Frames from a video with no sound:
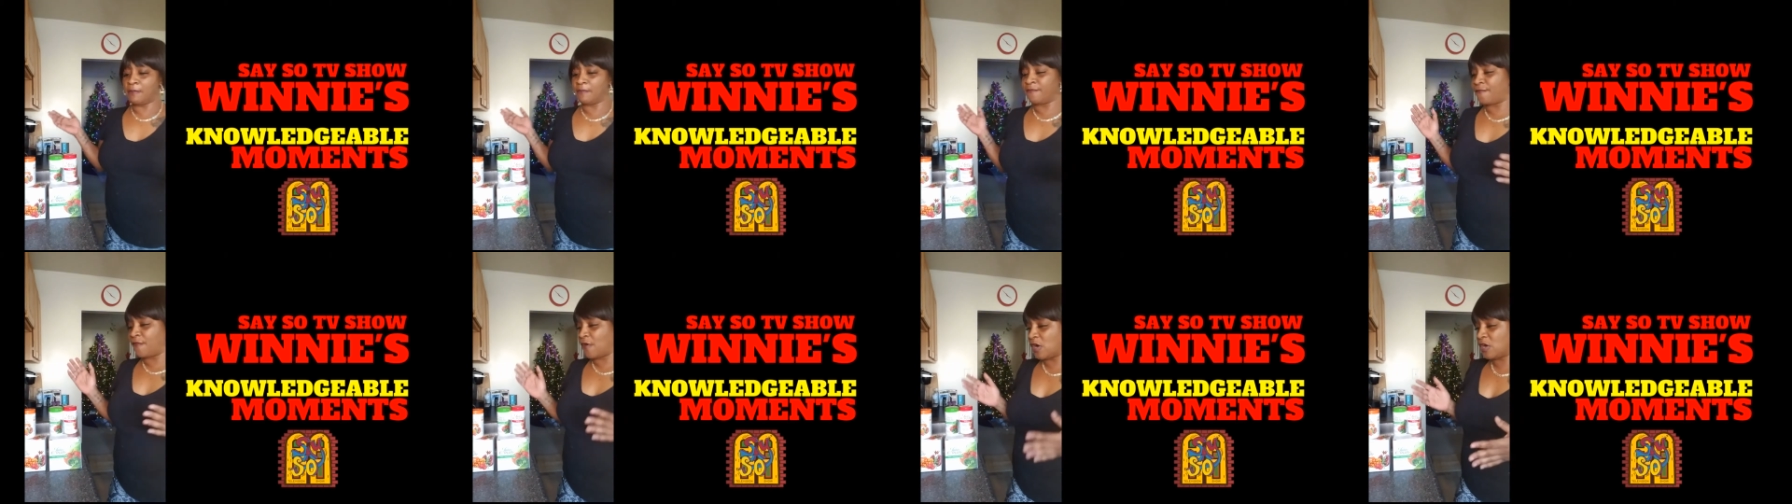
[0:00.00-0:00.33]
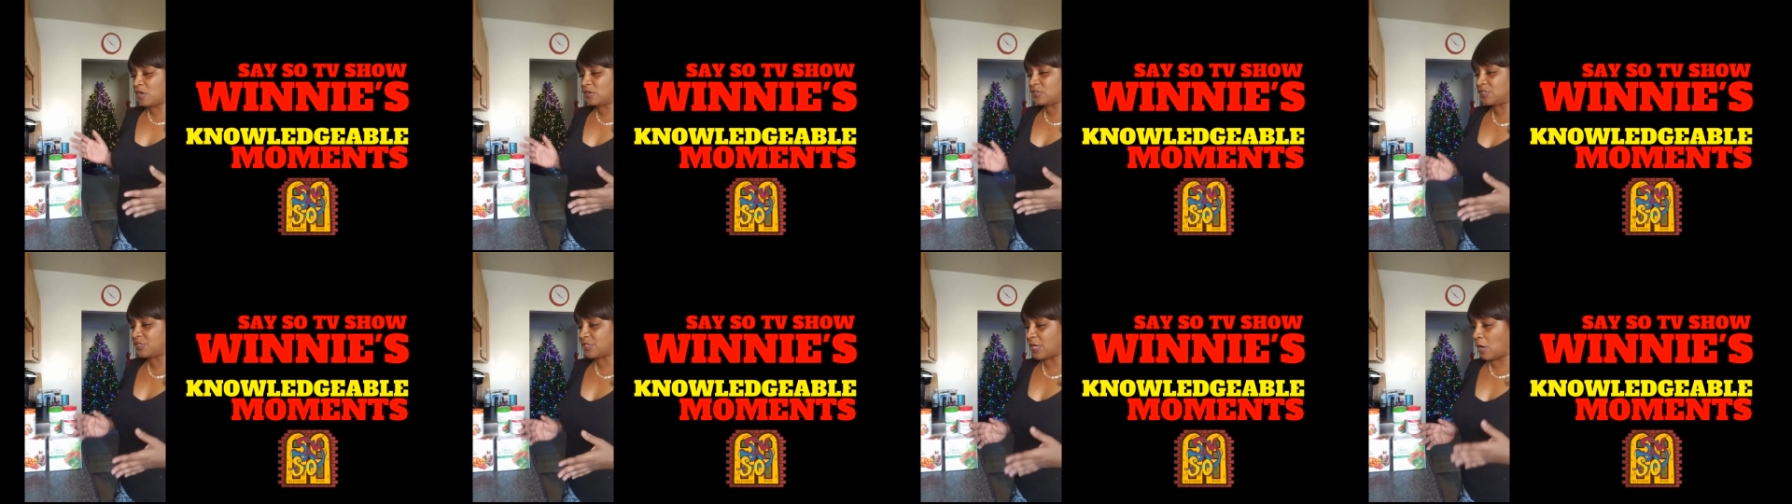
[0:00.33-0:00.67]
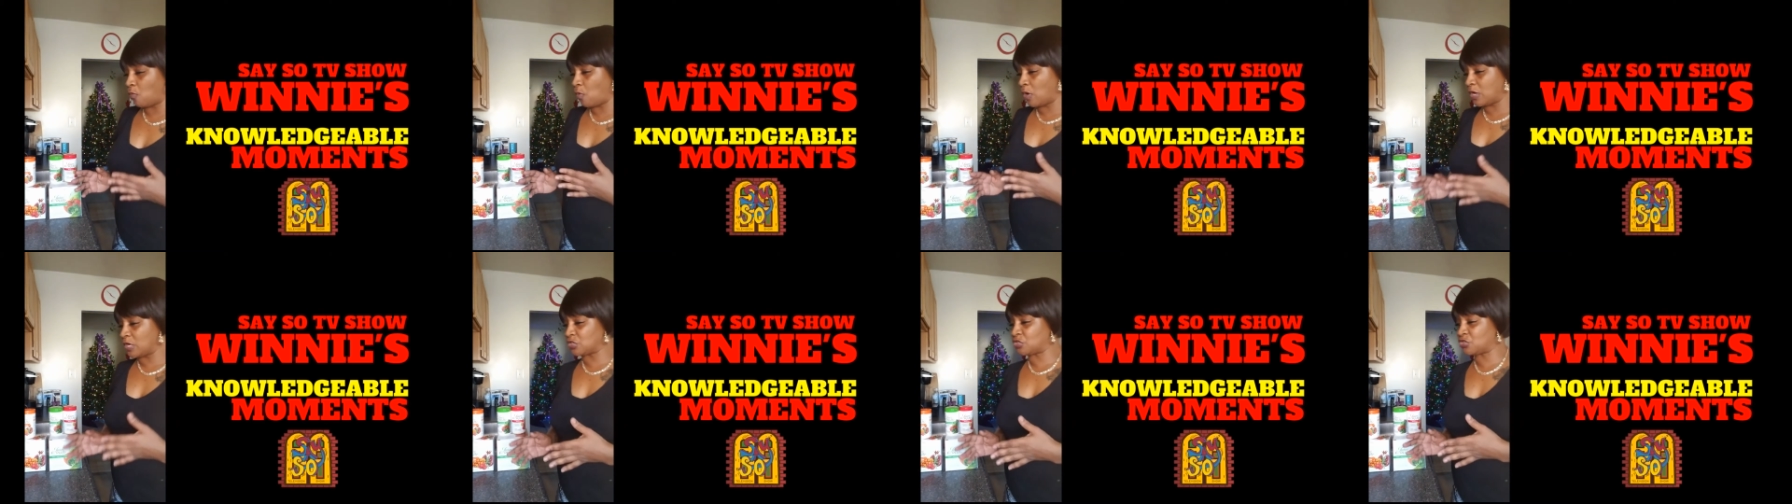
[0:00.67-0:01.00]
first, I
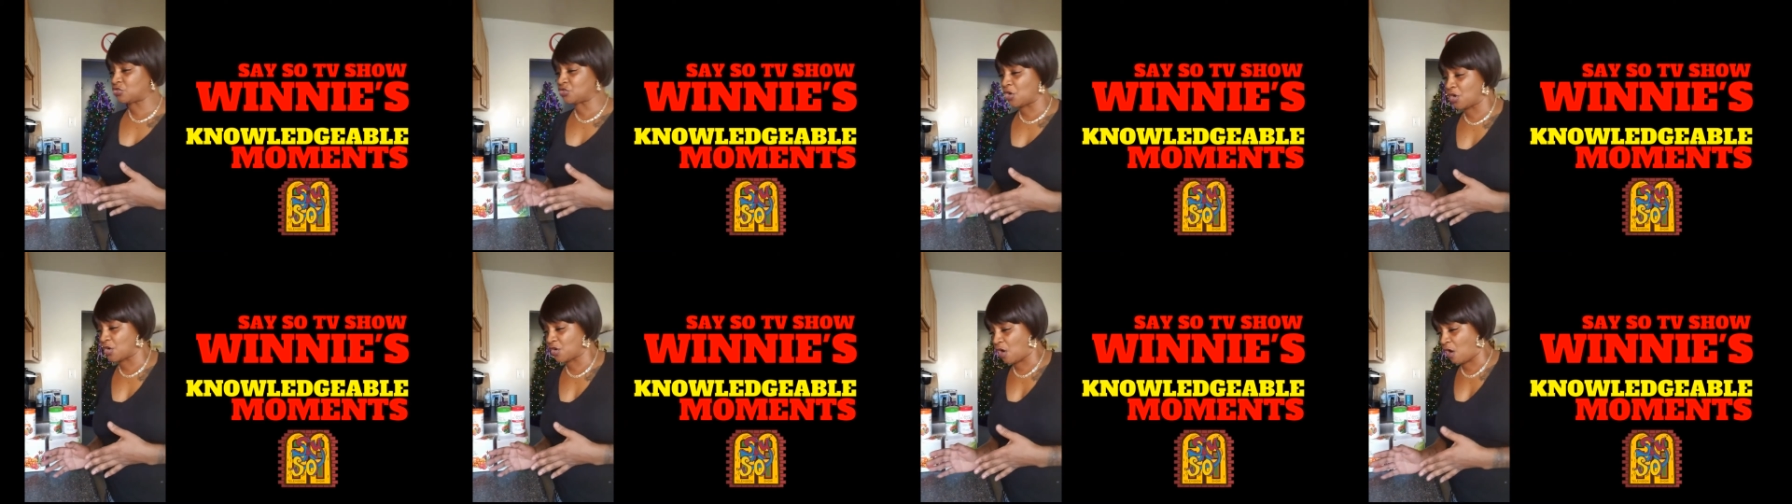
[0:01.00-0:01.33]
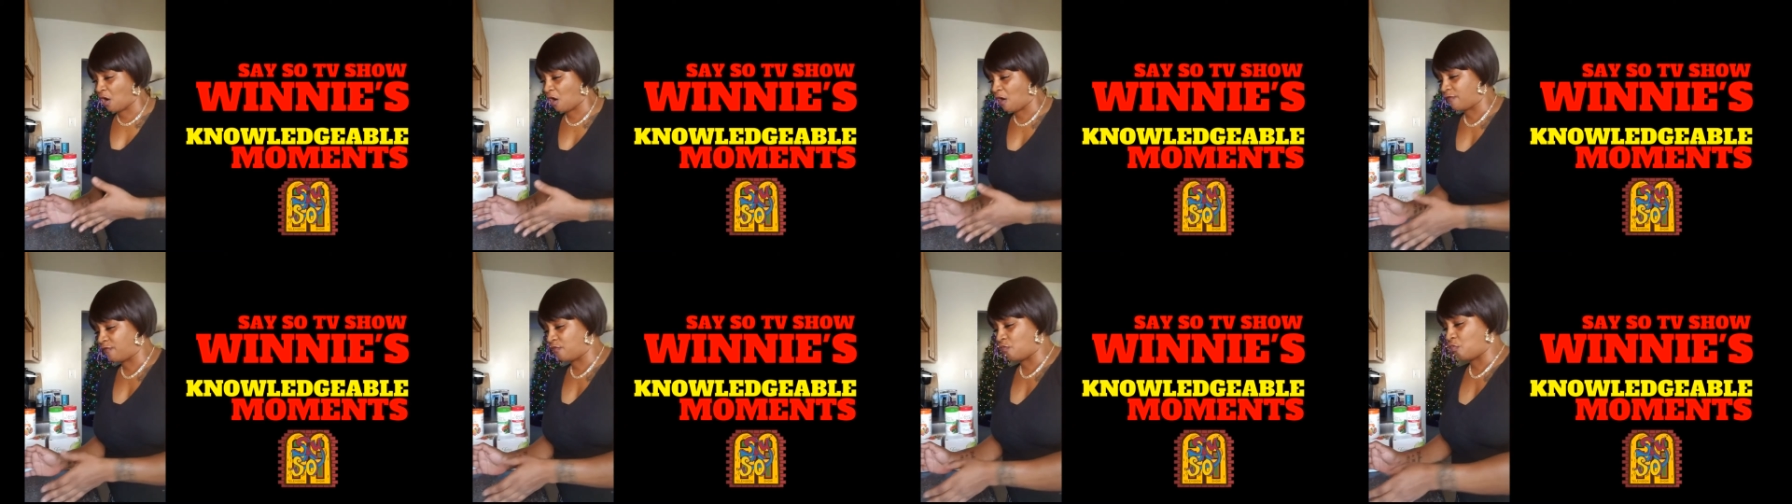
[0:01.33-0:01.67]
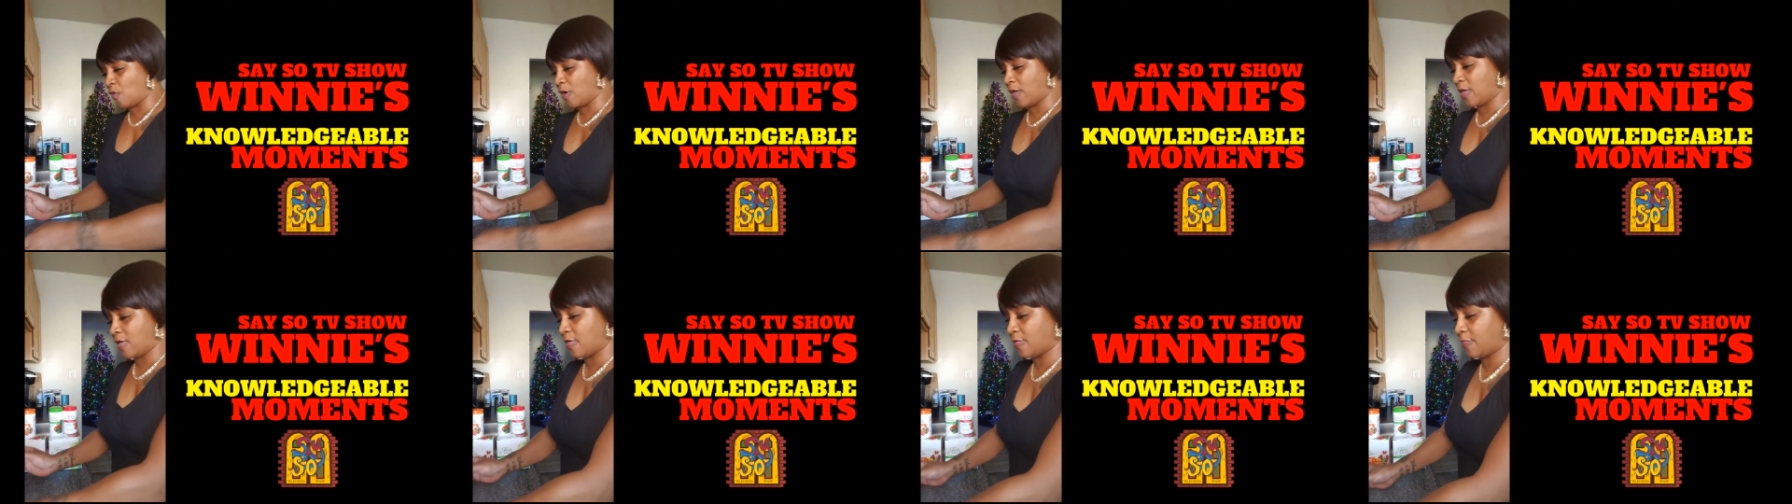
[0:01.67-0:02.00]
want to start off
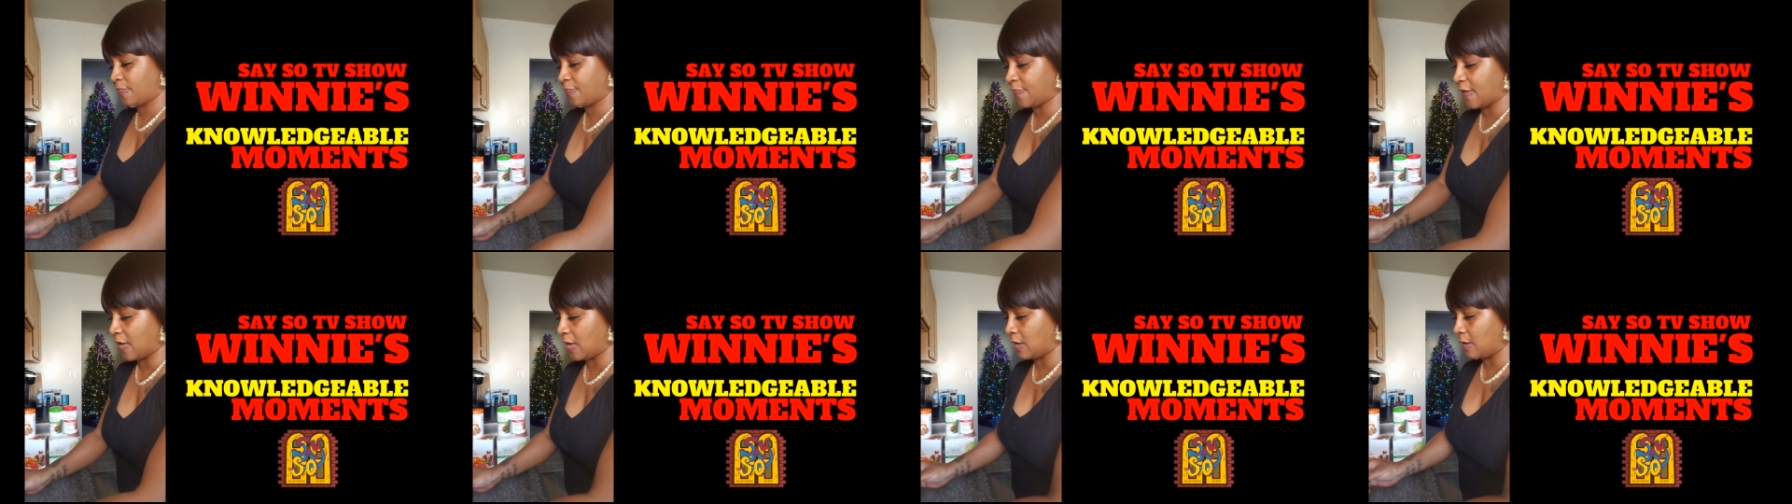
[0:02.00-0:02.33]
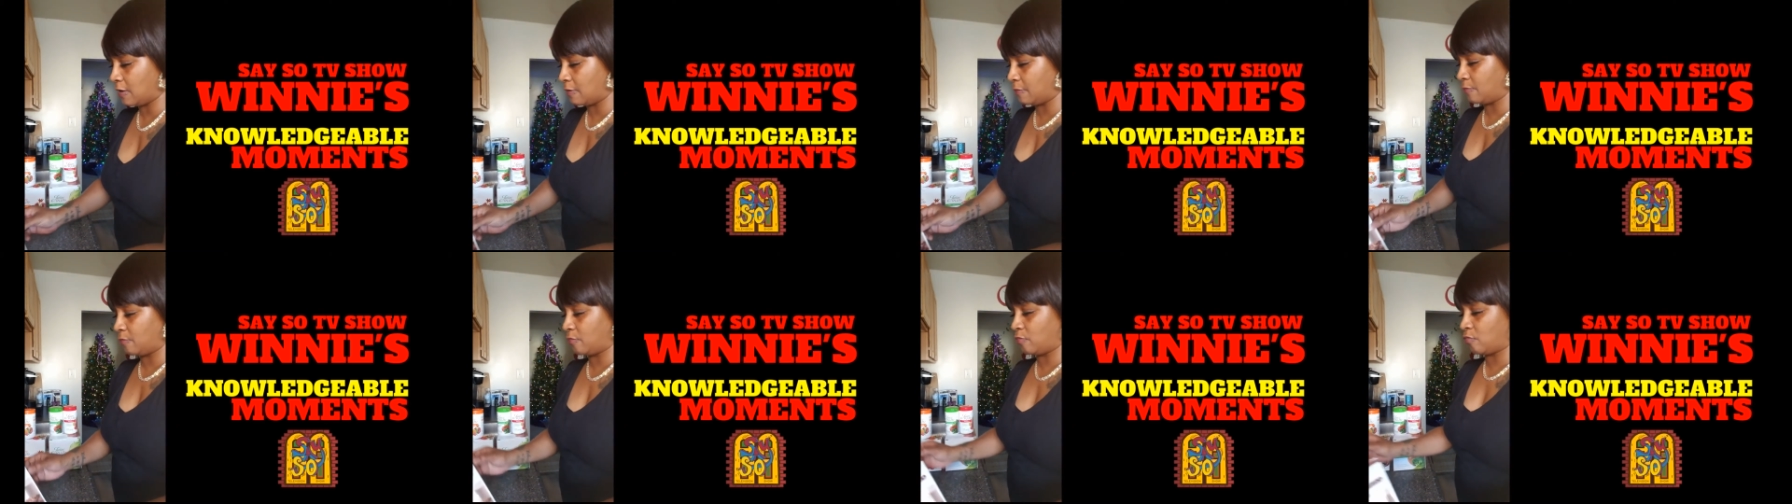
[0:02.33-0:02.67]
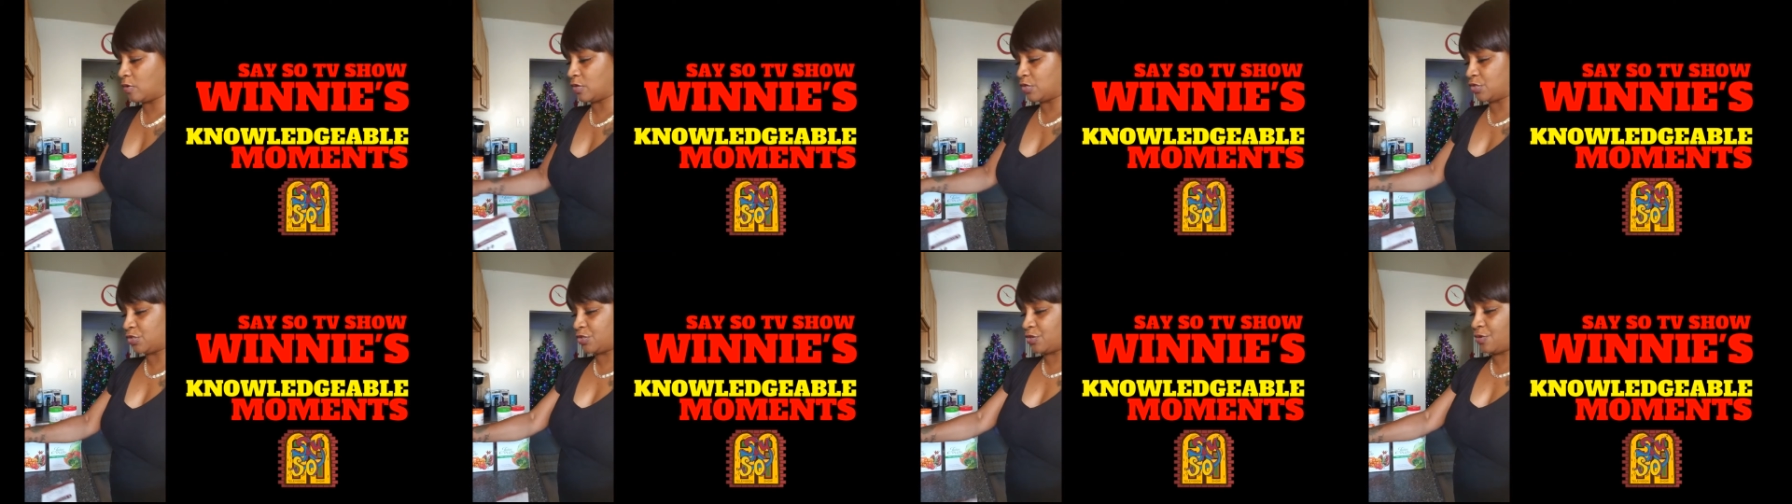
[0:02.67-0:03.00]
with, um, I
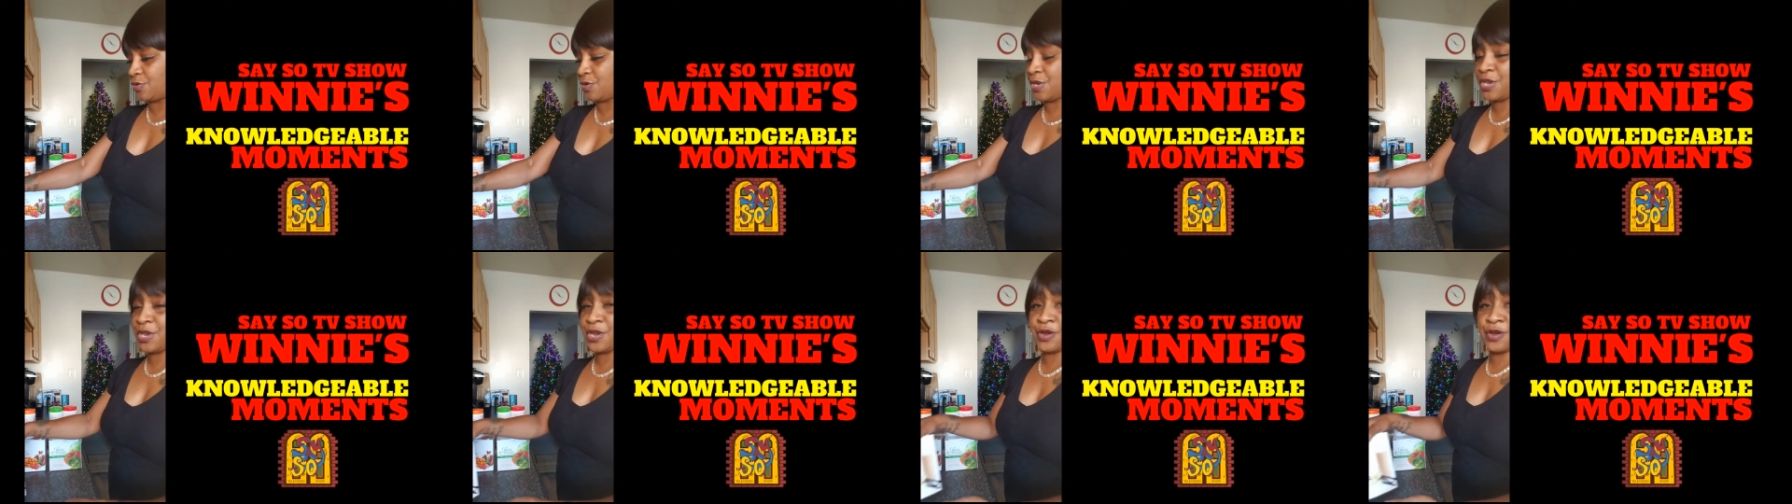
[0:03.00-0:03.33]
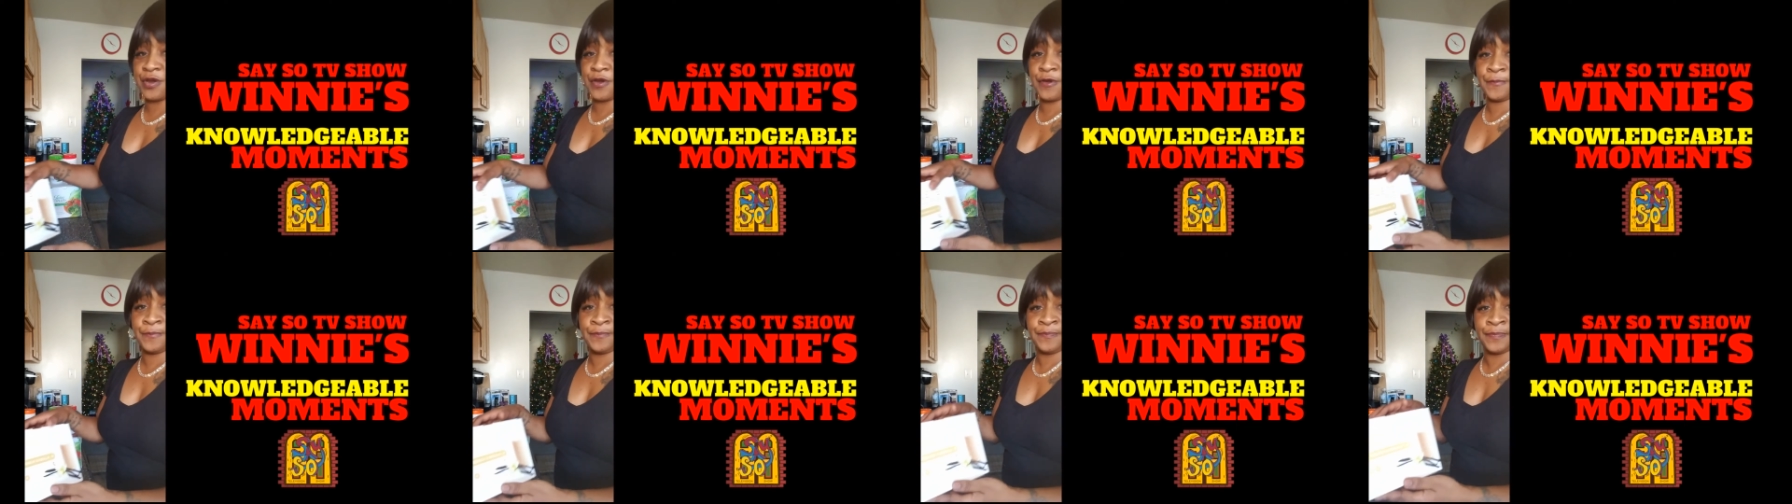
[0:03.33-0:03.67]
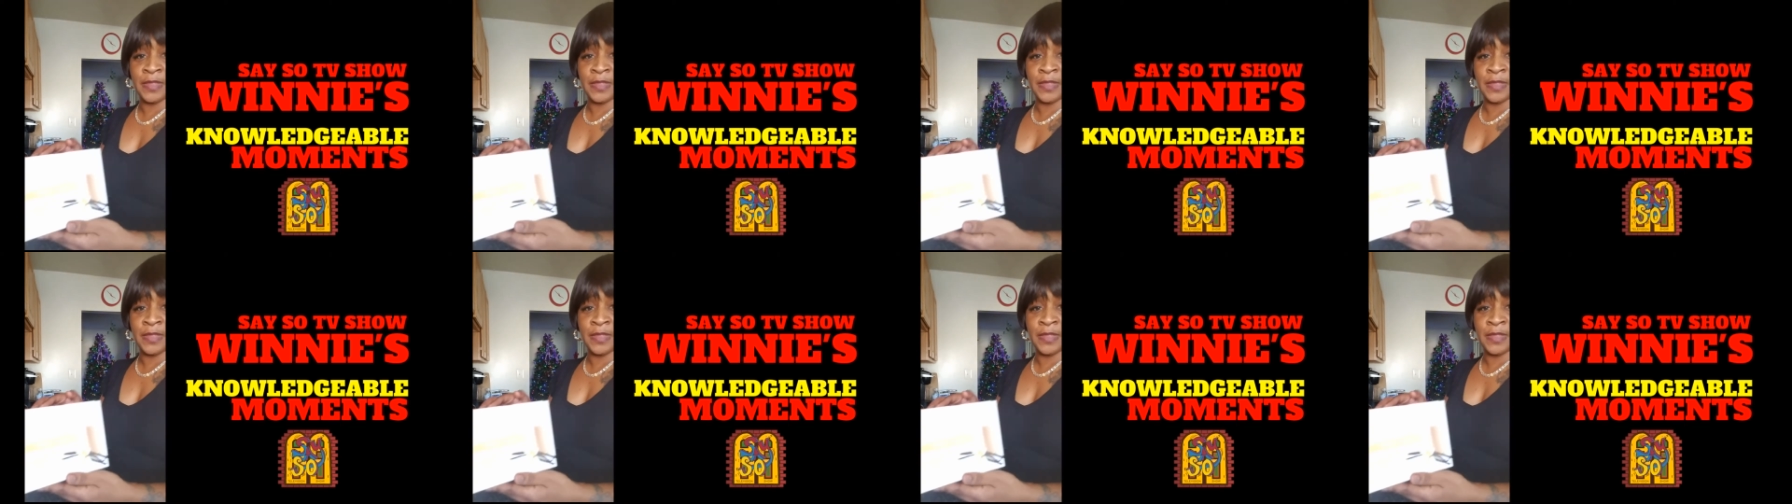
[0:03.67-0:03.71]
want to show you here.